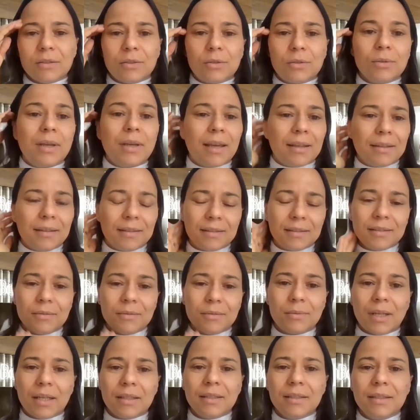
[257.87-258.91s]
together,
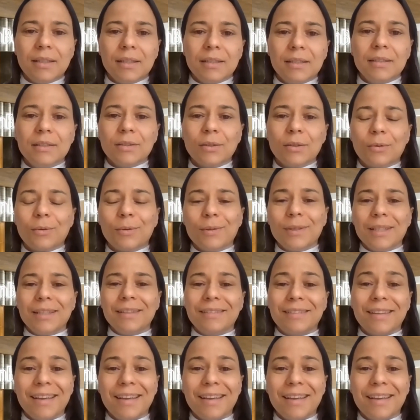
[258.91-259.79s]
rather than only